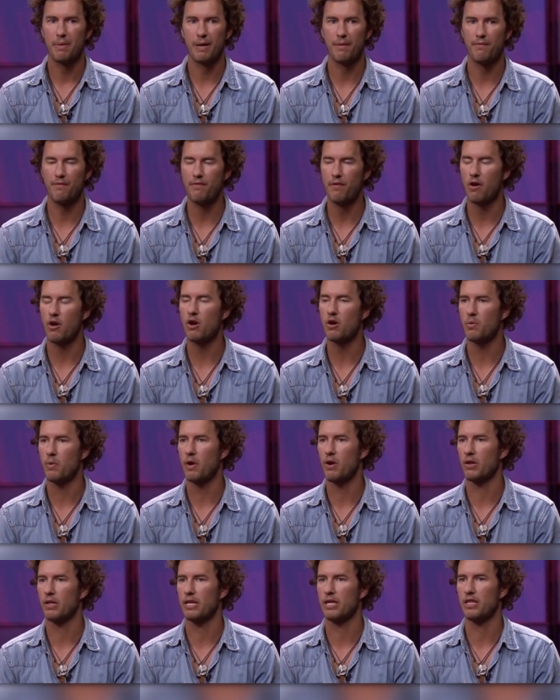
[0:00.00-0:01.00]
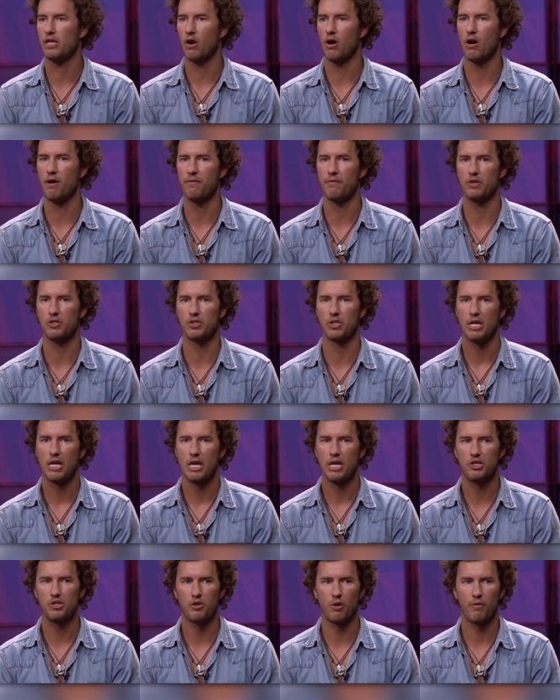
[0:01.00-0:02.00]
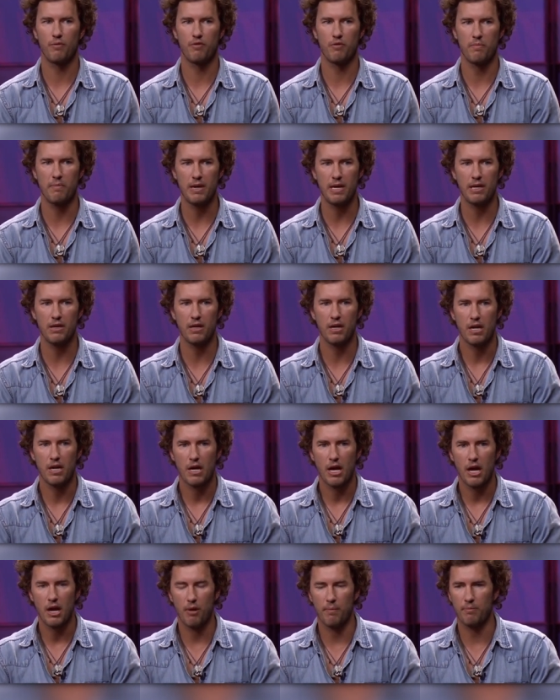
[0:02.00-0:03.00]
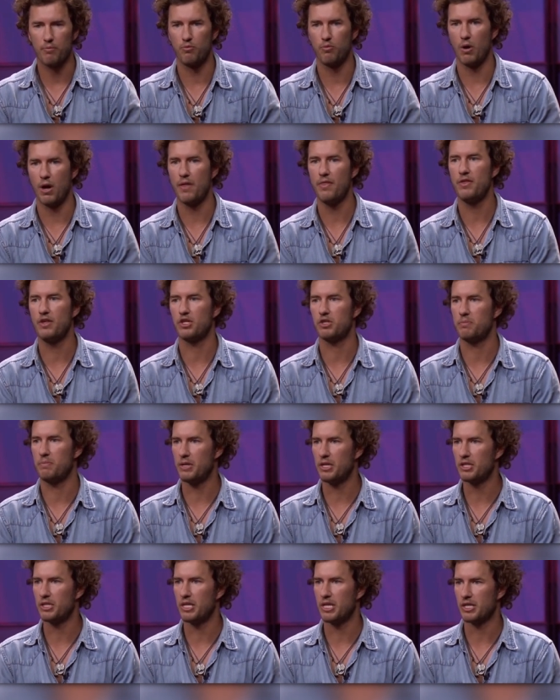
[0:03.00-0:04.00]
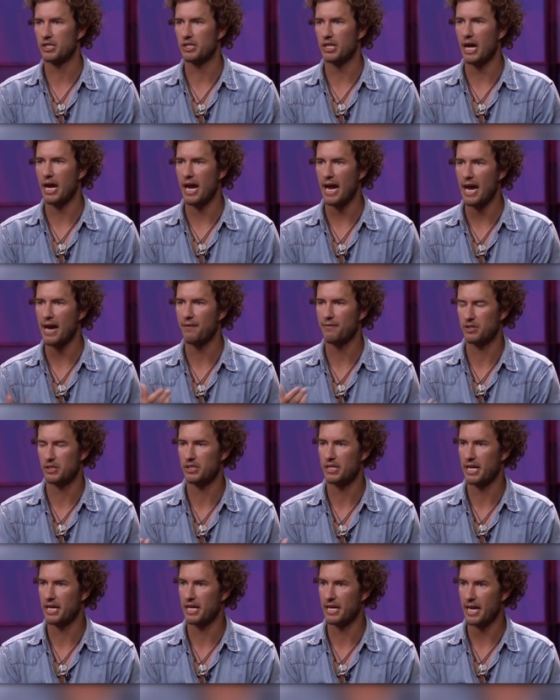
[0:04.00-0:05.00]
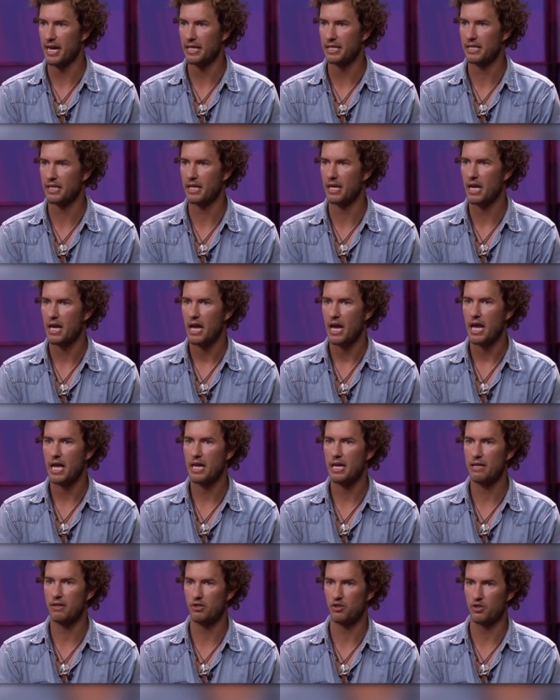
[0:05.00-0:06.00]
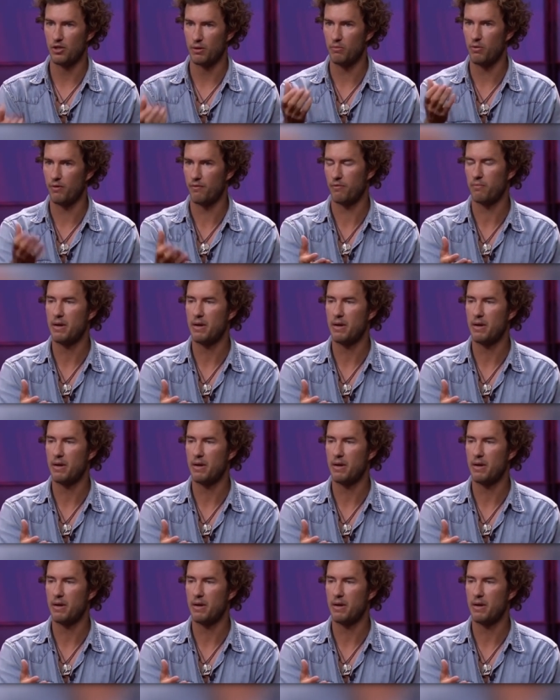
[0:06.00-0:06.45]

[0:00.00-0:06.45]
but I'm very rarely in the office. And so for me to help run this business, I have to stay connected. And someone